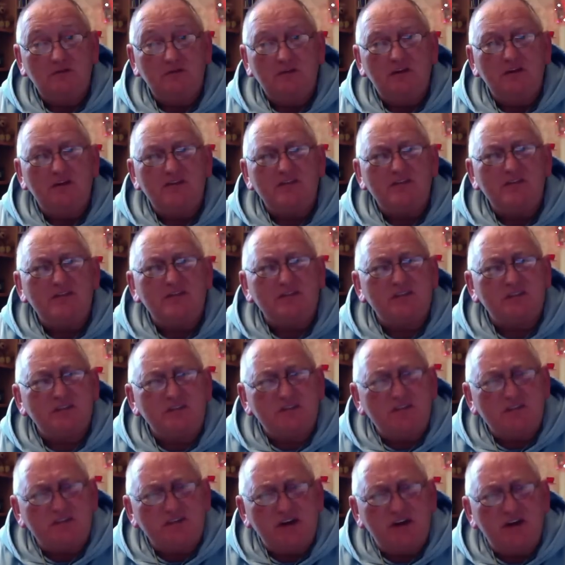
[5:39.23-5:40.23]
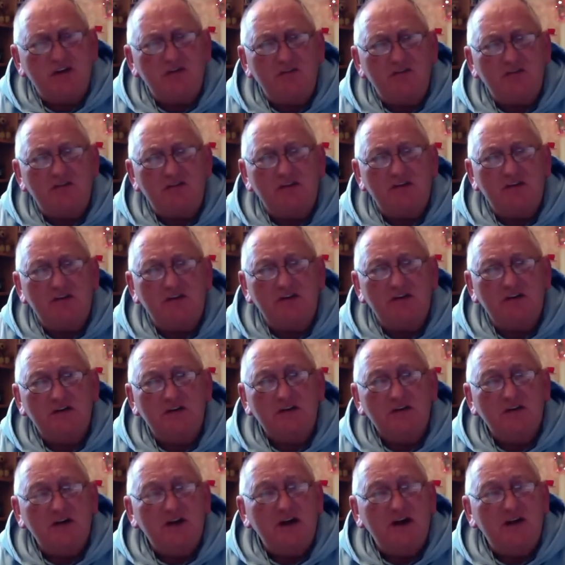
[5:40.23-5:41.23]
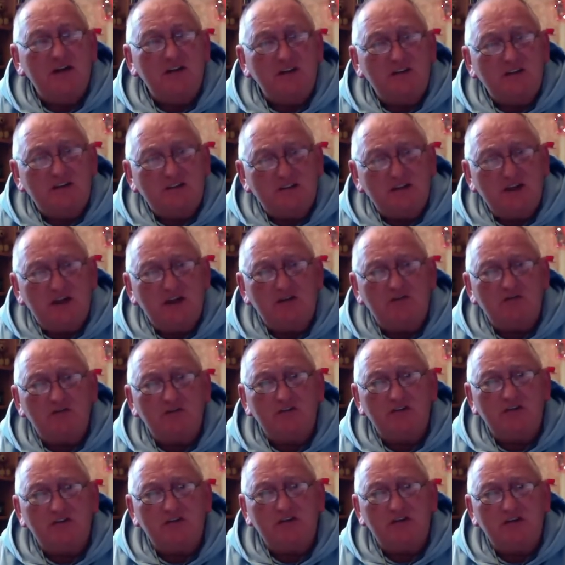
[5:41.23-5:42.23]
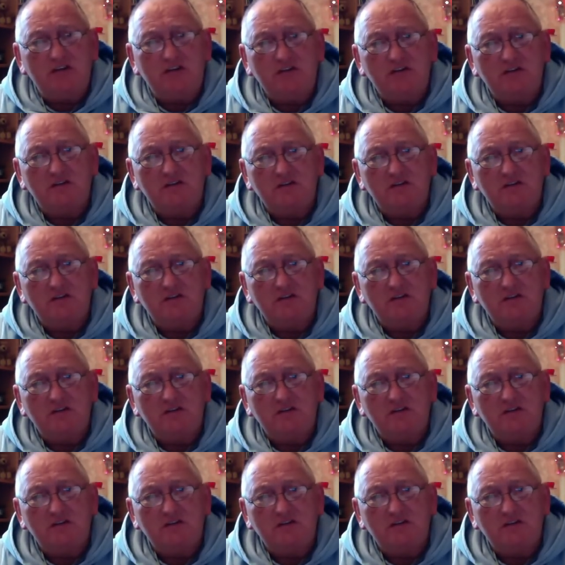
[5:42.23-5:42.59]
There's a sincerity, an integrity,